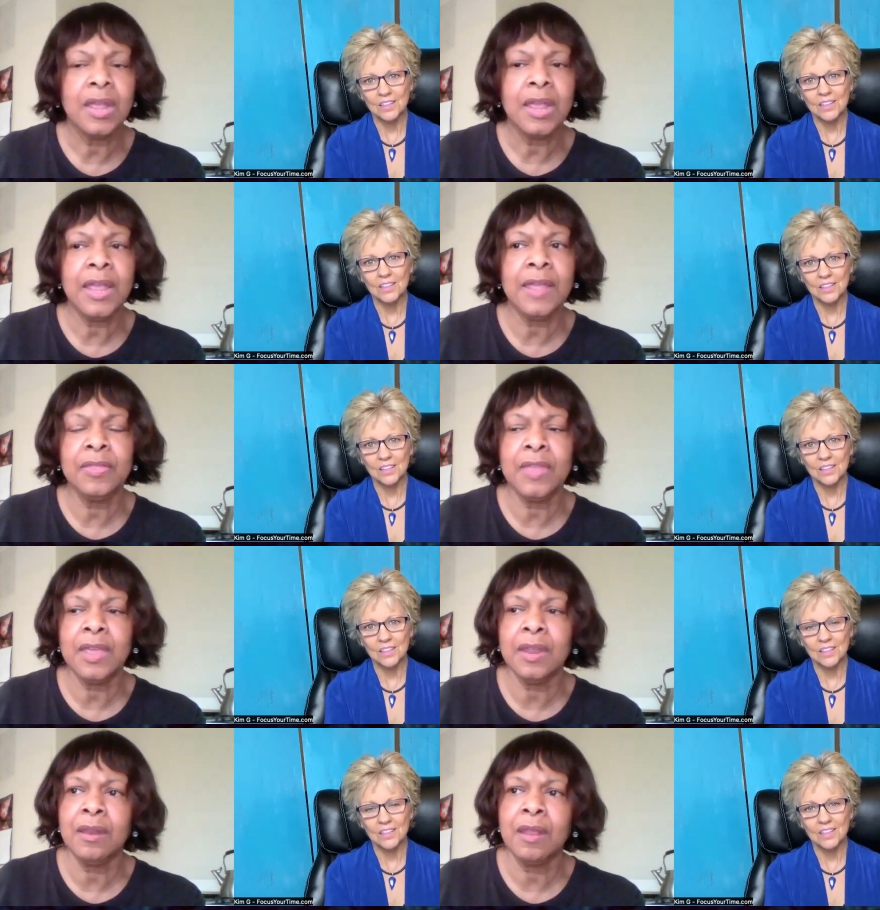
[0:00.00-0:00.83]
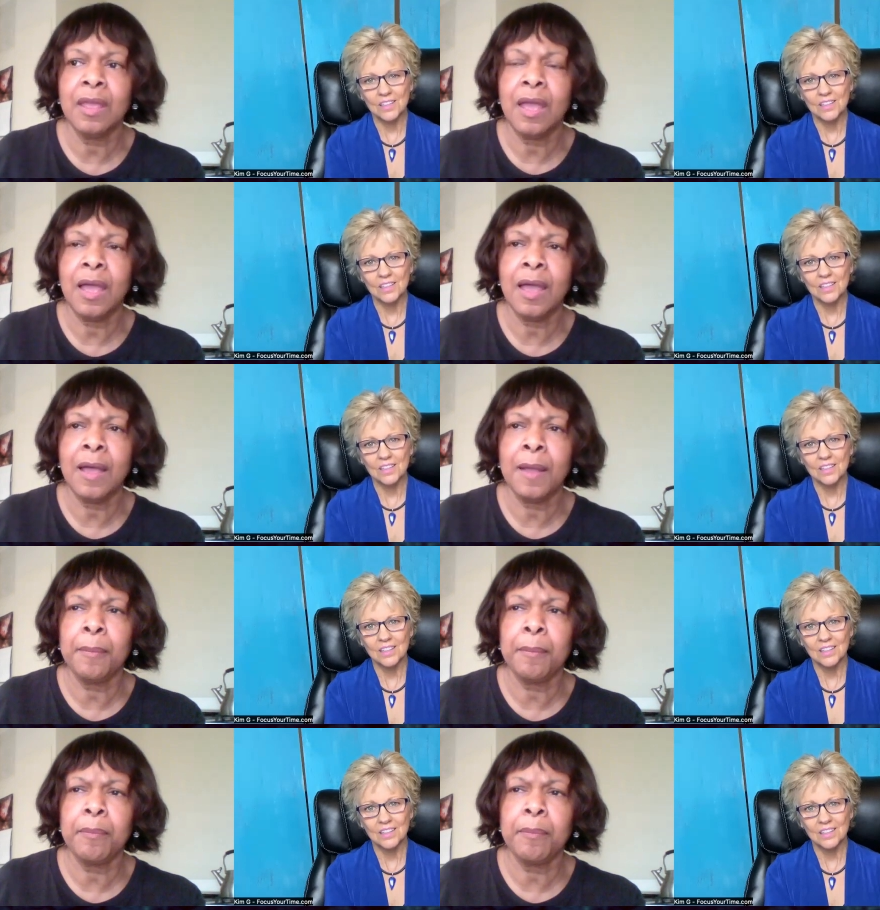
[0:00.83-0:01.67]
Speaker 1: And then
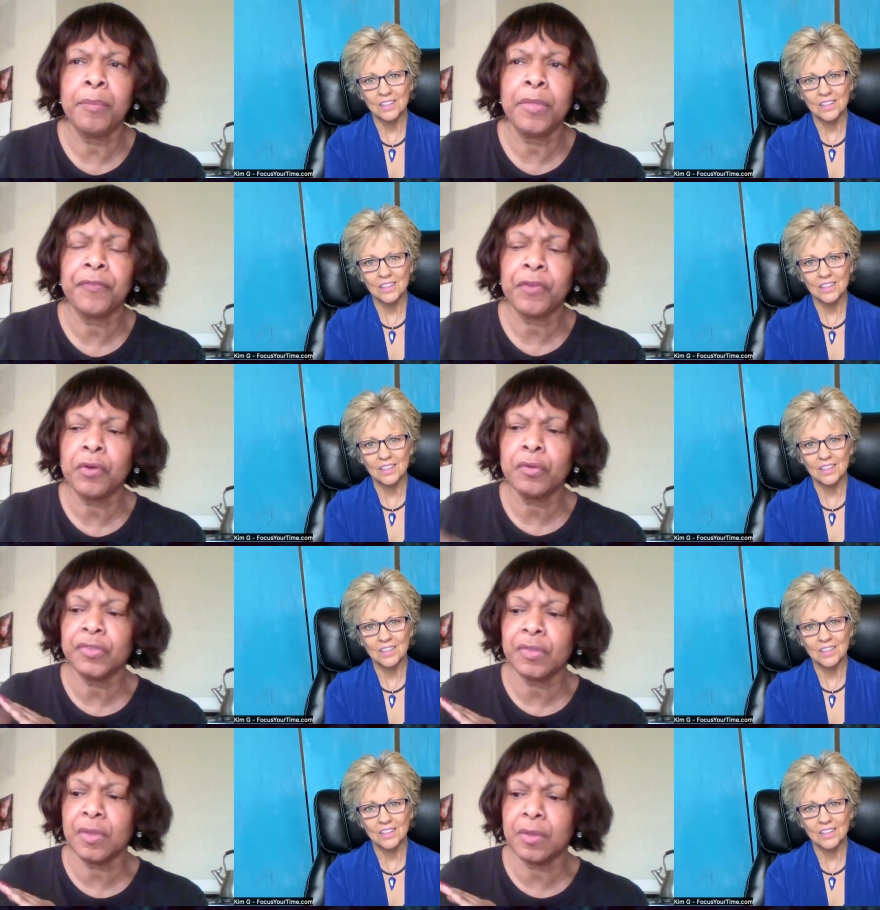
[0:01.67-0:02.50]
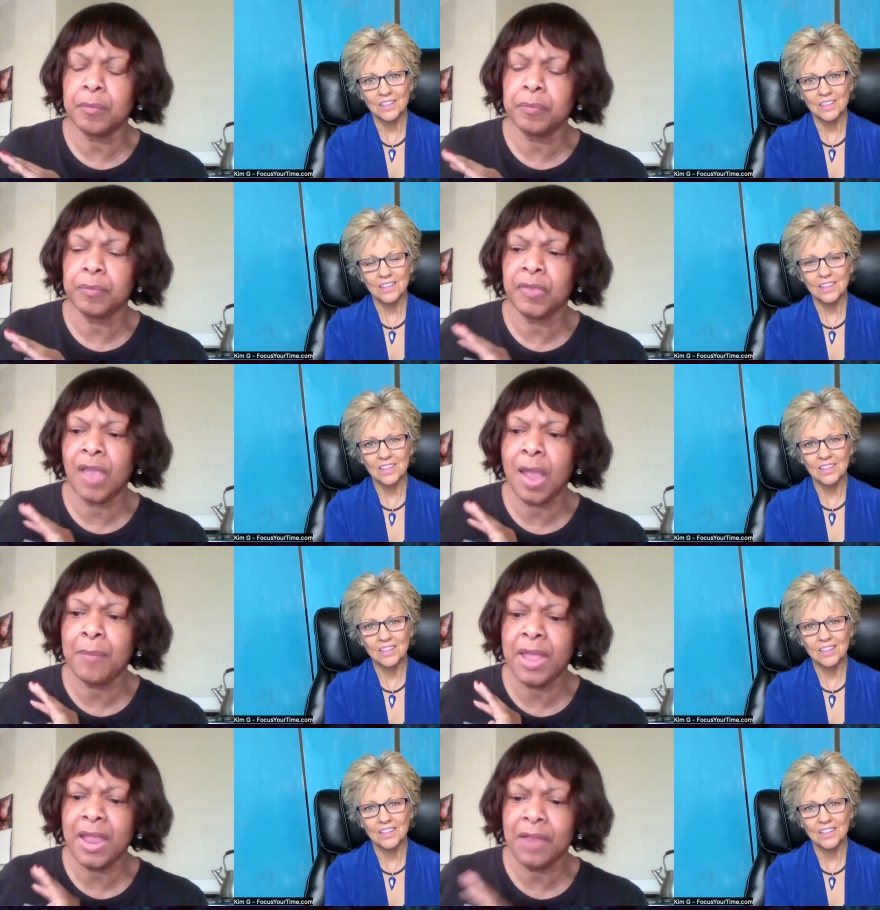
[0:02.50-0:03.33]
um, the first
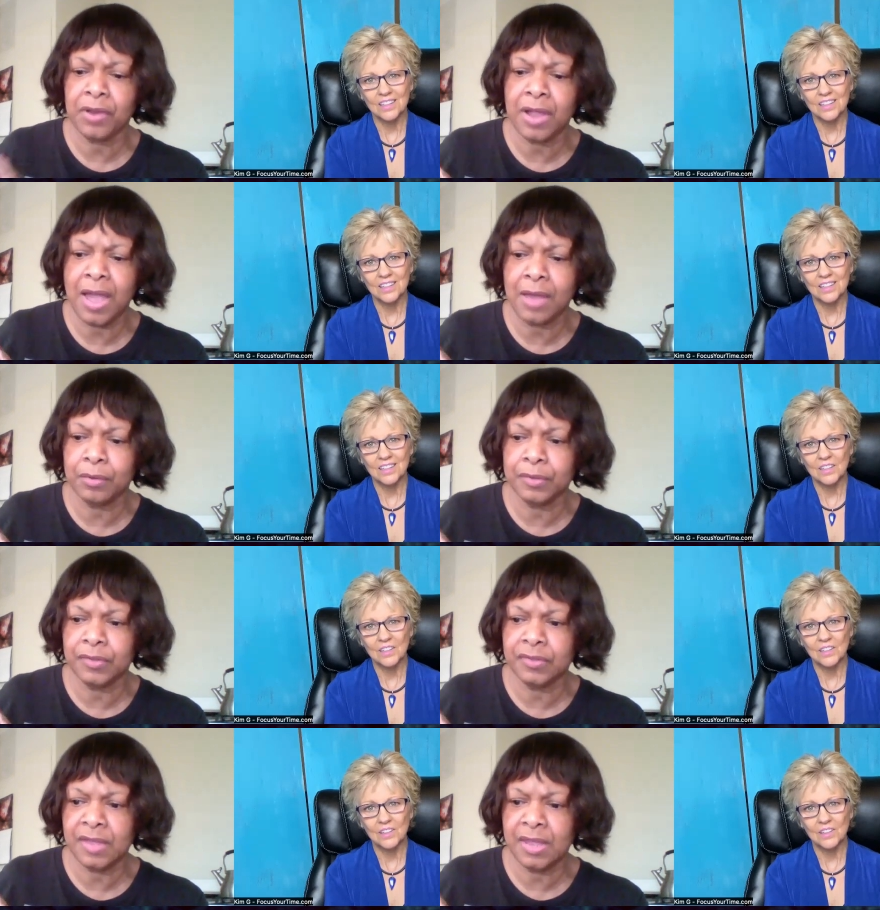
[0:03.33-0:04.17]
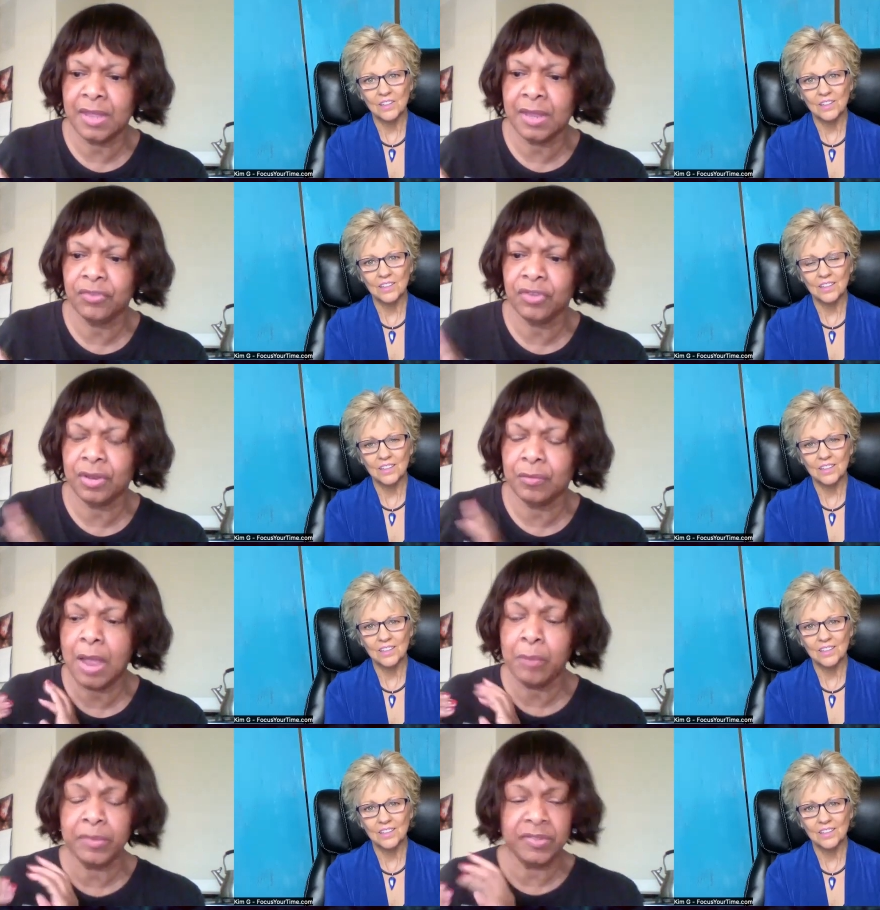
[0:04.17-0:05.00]
time I ever got on stage and
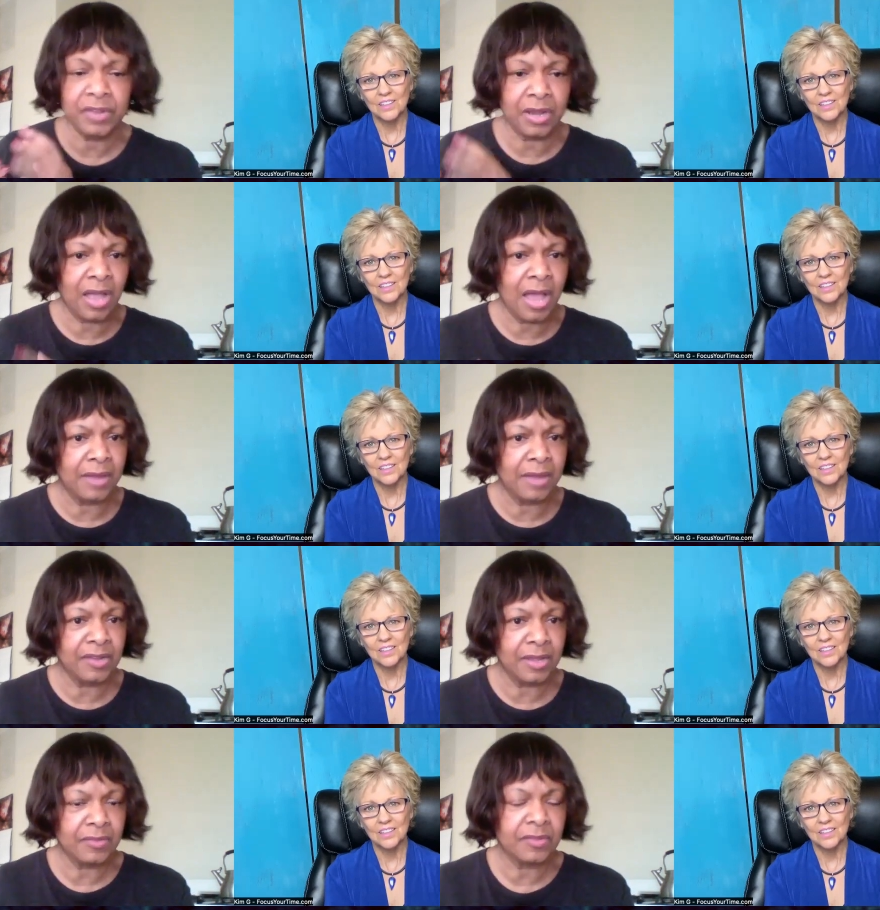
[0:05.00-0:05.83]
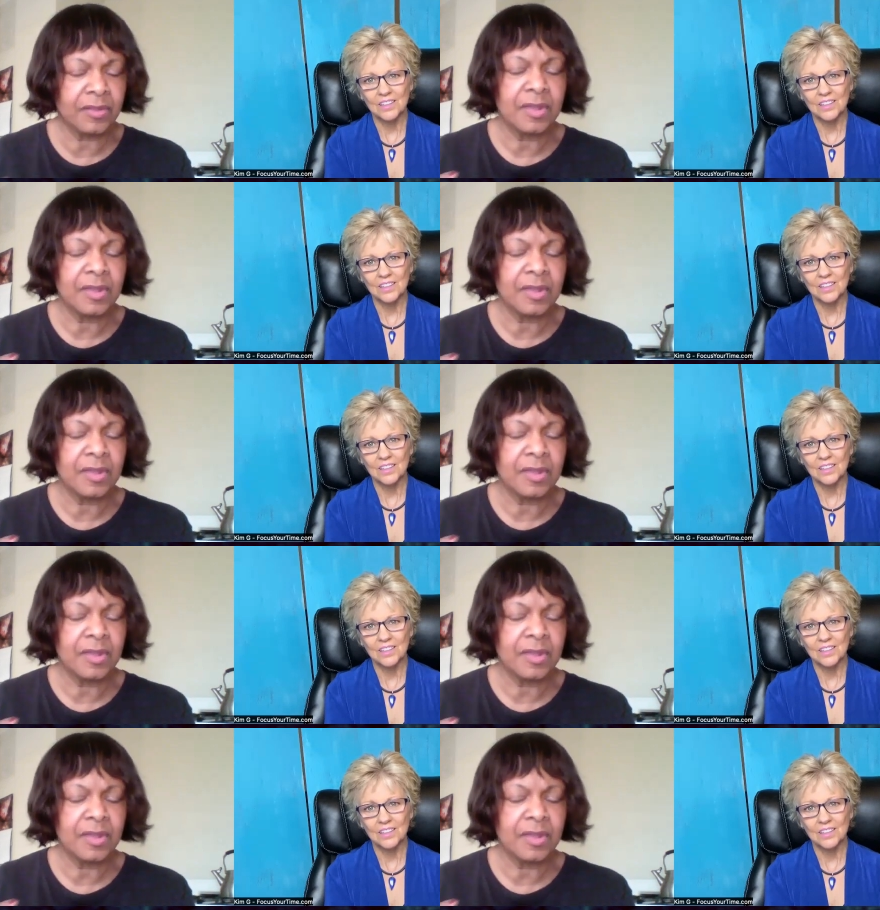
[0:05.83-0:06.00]
I was in a contest,